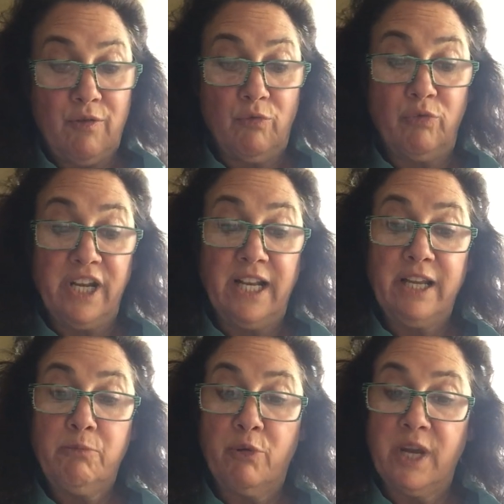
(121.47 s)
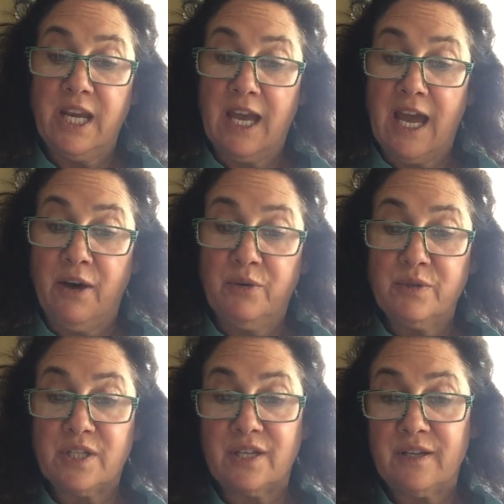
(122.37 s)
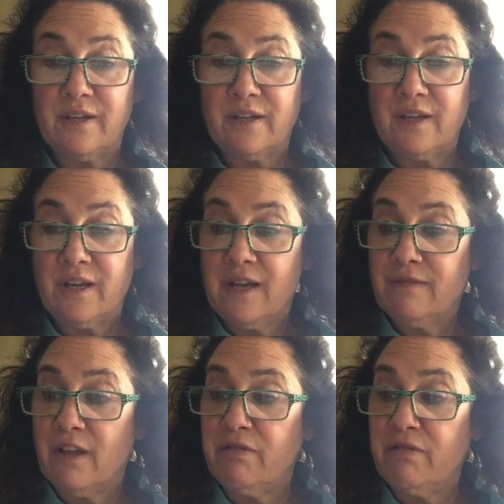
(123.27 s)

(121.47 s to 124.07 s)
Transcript: really bring out the